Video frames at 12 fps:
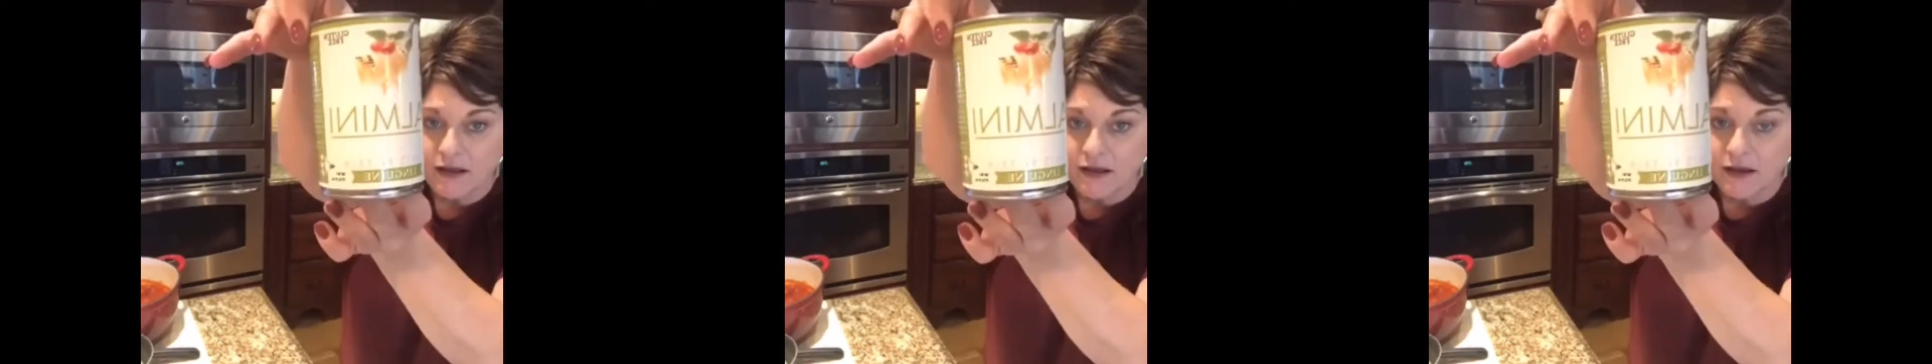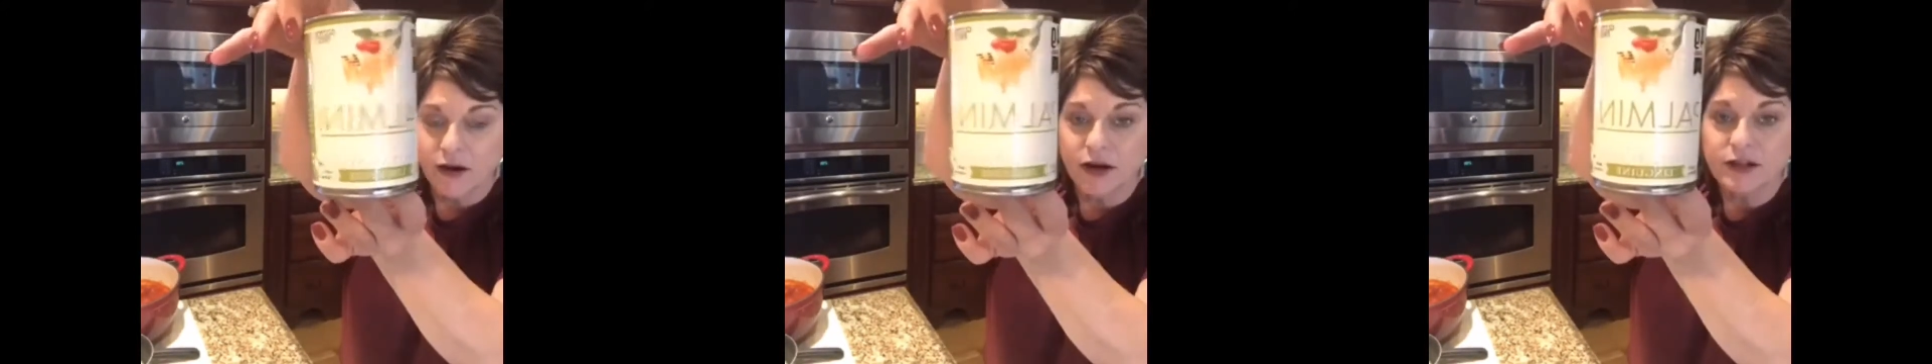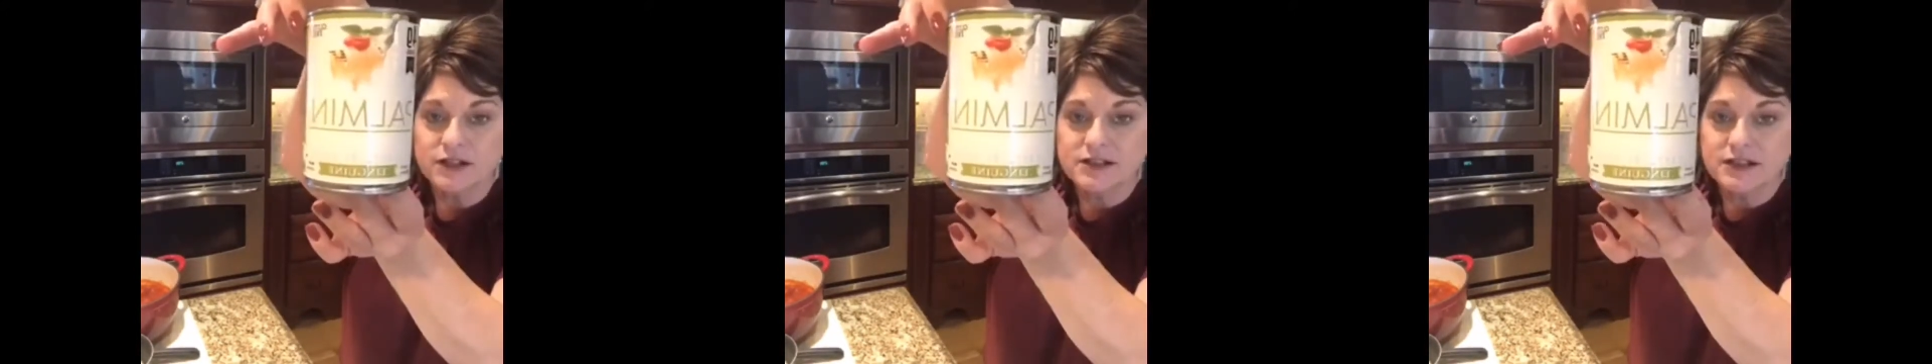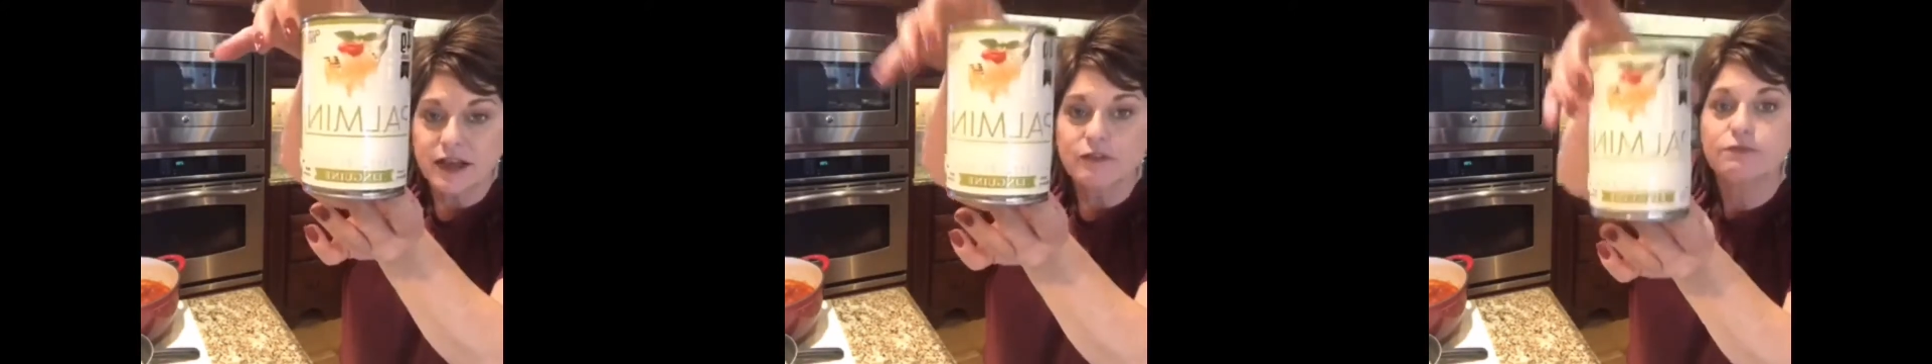
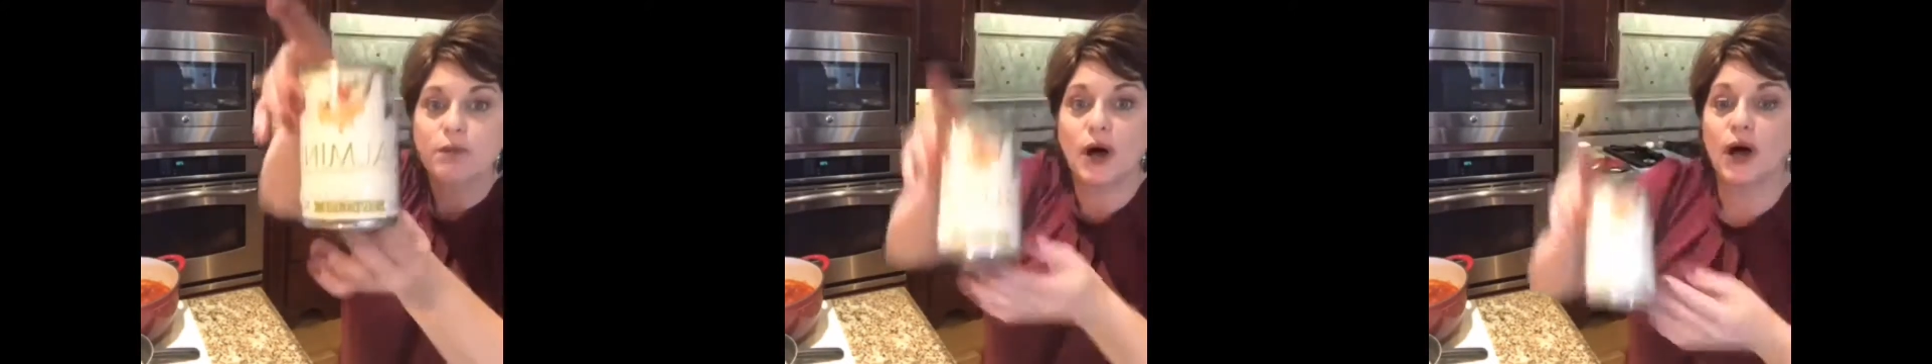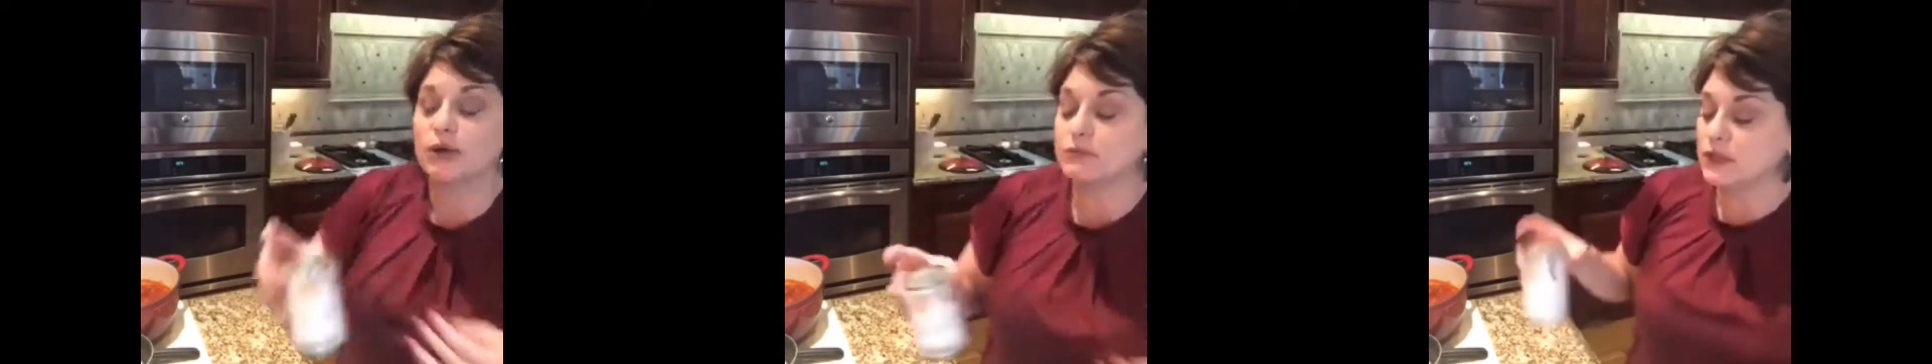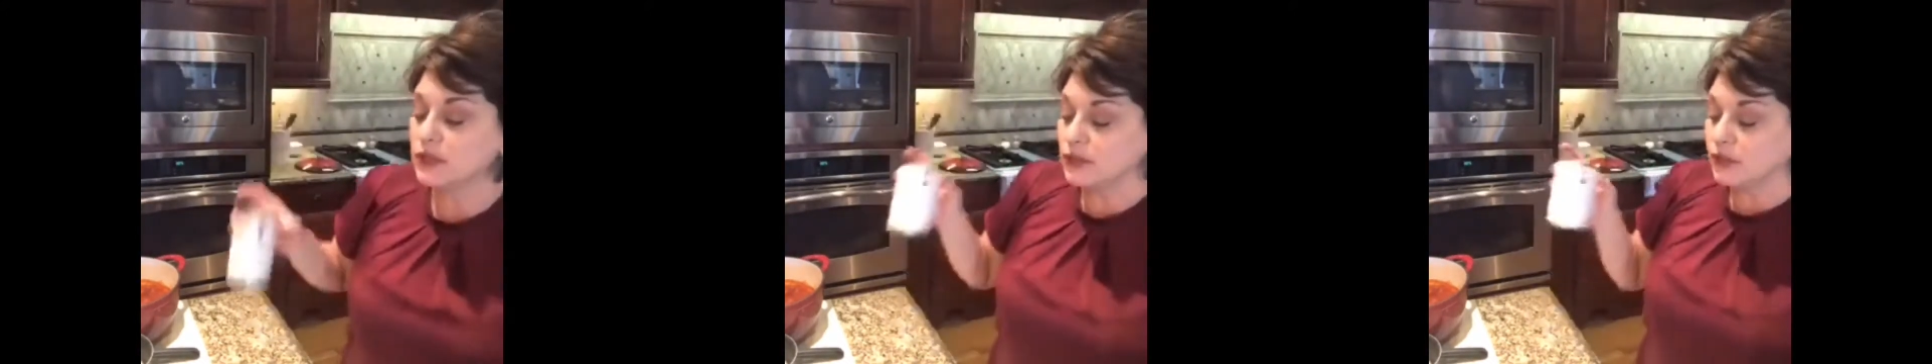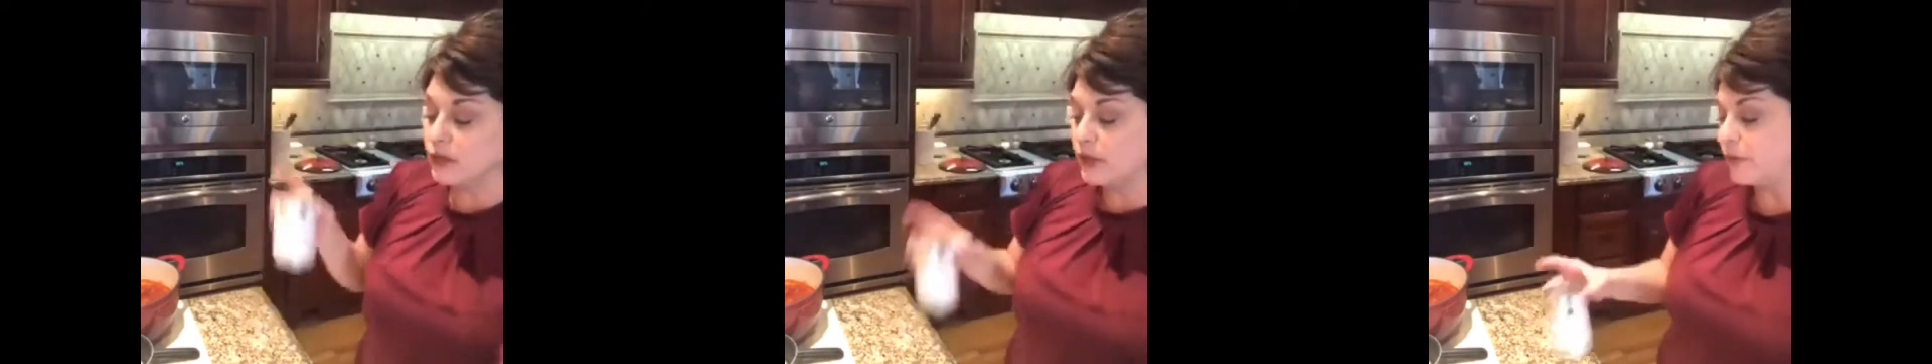Hearts of Palm
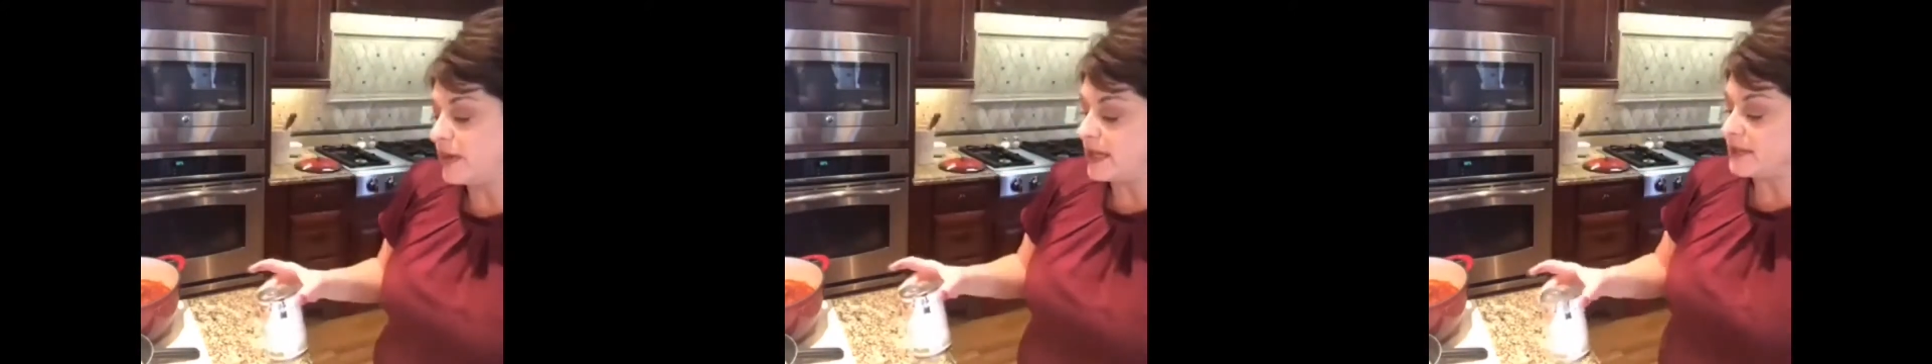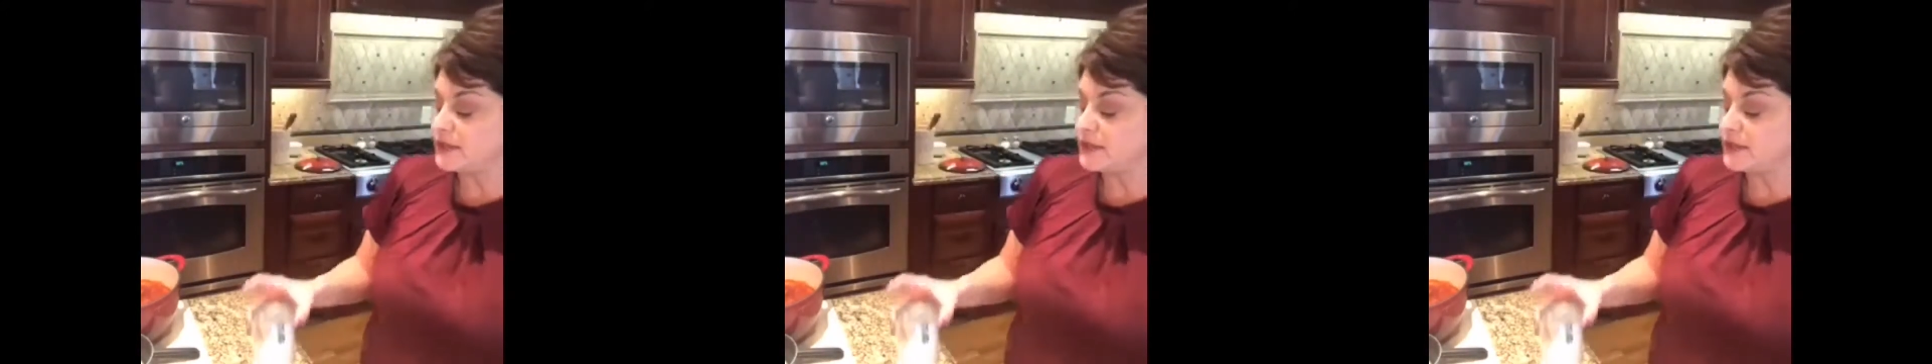Linguine.